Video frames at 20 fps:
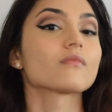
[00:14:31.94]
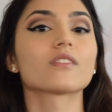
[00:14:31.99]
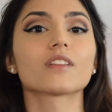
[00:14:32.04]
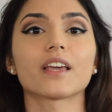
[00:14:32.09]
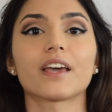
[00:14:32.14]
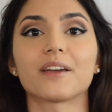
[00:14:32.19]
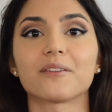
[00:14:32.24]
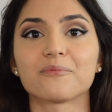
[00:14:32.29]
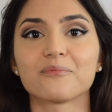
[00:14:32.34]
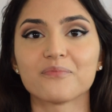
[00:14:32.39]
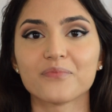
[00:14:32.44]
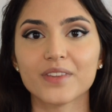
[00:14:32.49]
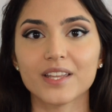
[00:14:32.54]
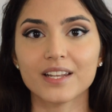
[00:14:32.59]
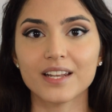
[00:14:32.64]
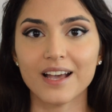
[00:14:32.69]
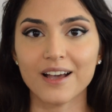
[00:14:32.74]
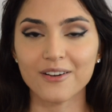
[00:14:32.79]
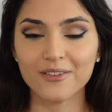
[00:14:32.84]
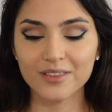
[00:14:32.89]
Okay,
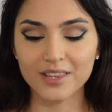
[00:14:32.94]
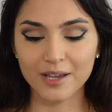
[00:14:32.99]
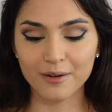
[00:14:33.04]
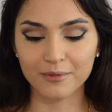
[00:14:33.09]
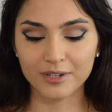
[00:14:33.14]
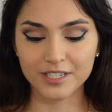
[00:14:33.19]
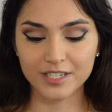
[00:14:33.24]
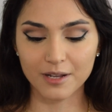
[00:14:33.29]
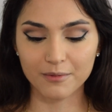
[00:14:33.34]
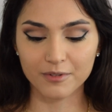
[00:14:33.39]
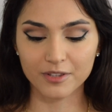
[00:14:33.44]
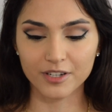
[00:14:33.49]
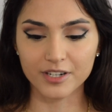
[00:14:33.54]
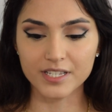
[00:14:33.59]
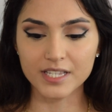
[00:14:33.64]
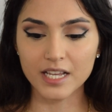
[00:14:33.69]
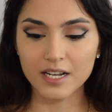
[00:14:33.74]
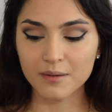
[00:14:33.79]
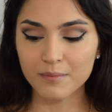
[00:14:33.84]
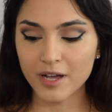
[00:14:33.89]
now that we're done with our
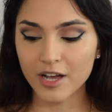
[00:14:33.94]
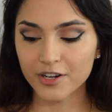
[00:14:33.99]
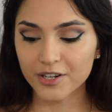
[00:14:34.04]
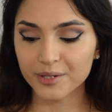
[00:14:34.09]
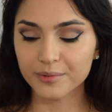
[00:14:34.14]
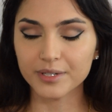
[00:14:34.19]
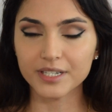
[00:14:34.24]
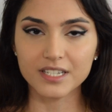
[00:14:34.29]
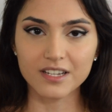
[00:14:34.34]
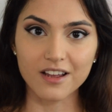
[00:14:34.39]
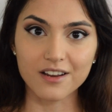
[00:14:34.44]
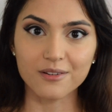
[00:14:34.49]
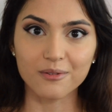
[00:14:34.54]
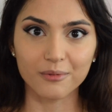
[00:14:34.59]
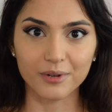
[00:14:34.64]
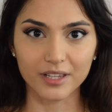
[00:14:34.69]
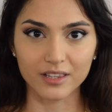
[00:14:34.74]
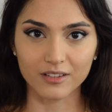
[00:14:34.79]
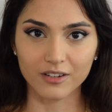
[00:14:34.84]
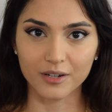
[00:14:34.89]
setting powder, we're done
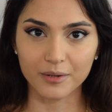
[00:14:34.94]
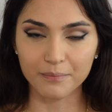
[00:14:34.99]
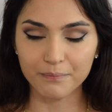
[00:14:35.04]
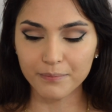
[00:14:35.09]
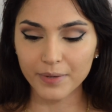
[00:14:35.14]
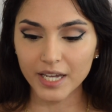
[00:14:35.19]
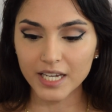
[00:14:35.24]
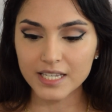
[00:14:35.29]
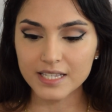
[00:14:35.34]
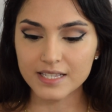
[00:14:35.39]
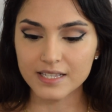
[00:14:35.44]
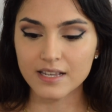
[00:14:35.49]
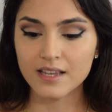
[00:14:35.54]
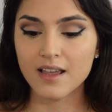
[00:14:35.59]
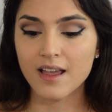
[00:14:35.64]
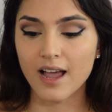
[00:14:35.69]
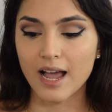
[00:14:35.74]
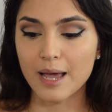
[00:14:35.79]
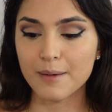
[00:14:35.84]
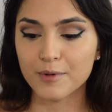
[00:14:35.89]
with our base.
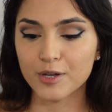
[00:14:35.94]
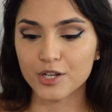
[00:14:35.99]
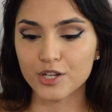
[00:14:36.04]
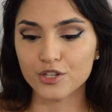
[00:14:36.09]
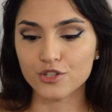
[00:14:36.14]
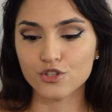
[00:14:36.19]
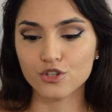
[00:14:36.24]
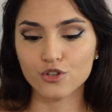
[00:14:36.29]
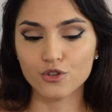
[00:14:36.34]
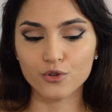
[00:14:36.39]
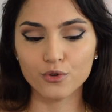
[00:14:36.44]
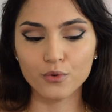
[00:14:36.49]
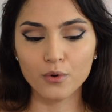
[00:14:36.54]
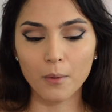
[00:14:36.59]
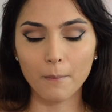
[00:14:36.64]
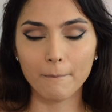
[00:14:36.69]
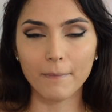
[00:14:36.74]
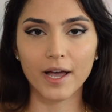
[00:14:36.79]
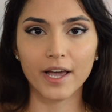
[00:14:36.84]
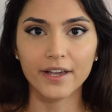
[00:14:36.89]
I'm going to do
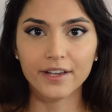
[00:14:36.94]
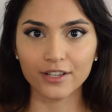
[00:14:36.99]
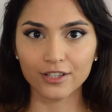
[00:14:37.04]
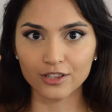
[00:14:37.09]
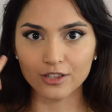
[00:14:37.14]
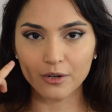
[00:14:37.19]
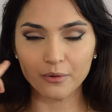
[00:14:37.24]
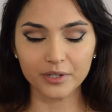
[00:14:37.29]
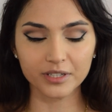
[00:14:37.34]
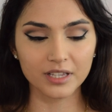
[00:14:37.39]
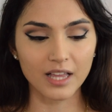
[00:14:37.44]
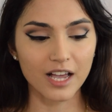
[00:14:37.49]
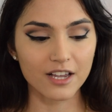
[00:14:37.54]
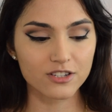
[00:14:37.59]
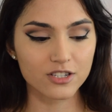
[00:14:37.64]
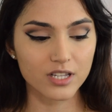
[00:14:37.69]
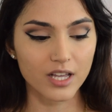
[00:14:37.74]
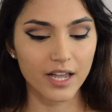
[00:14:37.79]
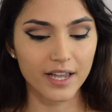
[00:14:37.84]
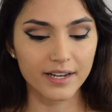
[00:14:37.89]
my lower
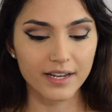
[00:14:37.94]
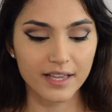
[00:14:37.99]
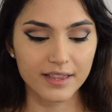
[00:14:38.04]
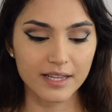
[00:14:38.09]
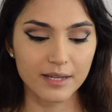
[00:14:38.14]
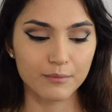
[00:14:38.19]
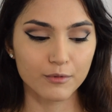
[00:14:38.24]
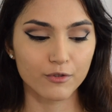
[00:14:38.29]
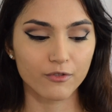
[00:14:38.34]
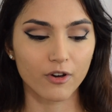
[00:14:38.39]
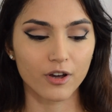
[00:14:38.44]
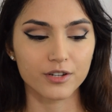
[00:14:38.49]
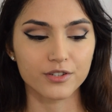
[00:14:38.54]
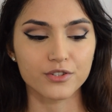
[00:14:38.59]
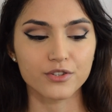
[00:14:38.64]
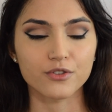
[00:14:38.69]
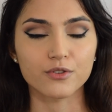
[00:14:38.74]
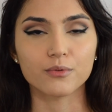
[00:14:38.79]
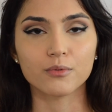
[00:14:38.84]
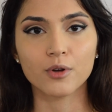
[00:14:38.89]
lash line and then move on
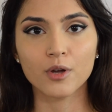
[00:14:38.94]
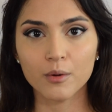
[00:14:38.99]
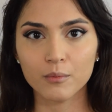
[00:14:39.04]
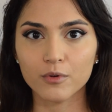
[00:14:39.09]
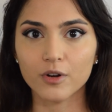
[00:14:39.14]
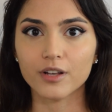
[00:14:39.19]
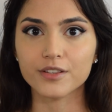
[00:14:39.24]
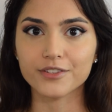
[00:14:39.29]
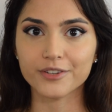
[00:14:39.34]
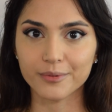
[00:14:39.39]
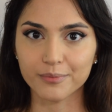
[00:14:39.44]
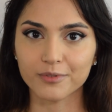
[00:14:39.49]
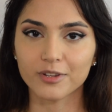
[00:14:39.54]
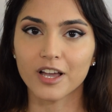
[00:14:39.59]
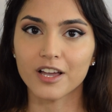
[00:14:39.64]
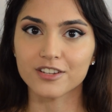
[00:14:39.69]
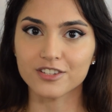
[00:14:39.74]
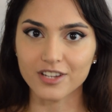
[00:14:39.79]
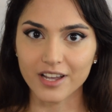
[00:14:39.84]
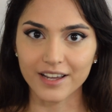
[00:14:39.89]
to bronzer,
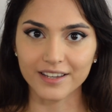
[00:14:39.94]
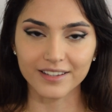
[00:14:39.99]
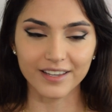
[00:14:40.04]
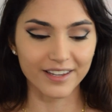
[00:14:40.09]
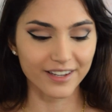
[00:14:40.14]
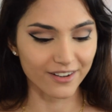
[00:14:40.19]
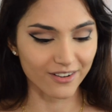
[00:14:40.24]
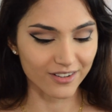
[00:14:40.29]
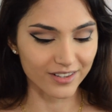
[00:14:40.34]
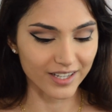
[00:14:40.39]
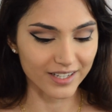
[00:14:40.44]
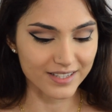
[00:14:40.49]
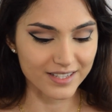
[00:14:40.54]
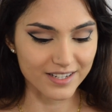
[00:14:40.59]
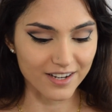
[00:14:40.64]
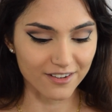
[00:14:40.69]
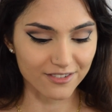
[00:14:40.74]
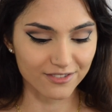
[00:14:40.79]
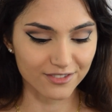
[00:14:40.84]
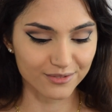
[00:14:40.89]
blush, highlight, all that
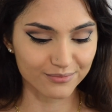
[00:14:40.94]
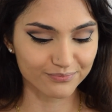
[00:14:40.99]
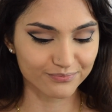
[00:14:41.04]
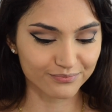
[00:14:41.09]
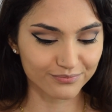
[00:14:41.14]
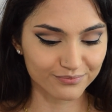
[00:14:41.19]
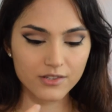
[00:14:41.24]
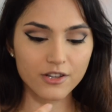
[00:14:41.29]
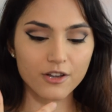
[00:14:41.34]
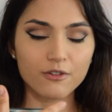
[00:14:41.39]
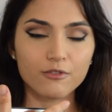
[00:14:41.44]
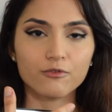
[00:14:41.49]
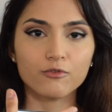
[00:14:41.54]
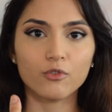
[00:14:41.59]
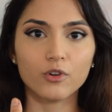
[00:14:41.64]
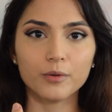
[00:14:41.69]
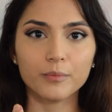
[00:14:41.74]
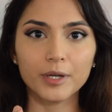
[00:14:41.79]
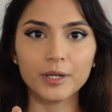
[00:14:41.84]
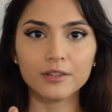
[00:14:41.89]
stuff. So
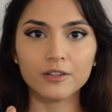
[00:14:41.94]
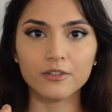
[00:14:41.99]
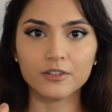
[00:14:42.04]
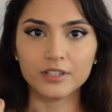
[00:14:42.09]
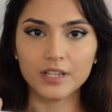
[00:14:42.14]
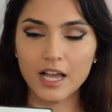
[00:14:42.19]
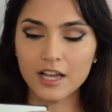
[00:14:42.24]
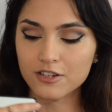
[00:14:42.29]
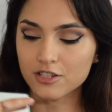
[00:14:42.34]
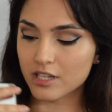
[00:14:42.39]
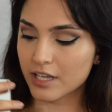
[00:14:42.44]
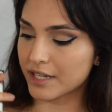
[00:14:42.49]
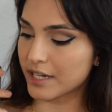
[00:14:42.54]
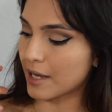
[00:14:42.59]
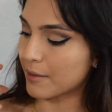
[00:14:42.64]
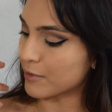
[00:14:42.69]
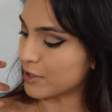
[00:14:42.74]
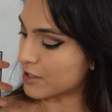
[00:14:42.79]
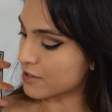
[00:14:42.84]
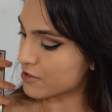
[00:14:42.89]
for my lower lash line,
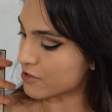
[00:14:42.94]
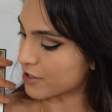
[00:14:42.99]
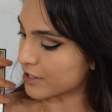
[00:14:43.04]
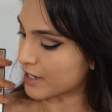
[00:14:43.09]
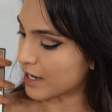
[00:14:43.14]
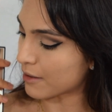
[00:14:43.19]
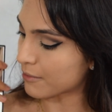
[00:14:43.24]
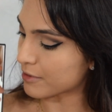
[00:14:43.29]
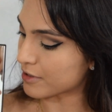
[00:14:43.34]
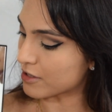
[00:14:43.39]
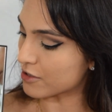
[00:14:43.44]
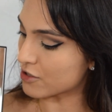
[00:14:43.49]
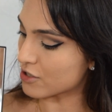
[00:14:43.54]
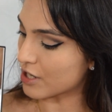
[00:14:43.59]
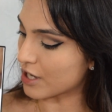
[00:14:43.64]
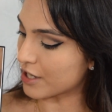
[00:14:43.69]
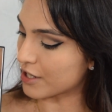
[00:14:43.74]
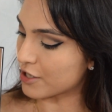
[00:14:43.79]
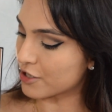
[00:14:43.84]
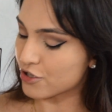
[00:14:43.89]
I'm going to start out with the
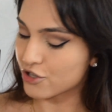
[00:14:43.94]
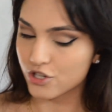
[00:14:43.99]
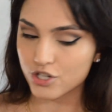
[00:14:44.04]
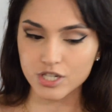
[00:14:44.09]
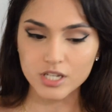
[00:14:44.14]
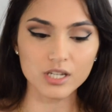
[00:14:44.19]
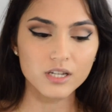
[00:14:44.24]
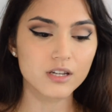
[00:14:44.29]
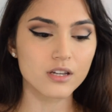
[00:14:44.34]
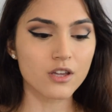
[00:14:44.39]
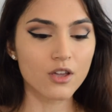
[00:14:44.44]
shade Chic,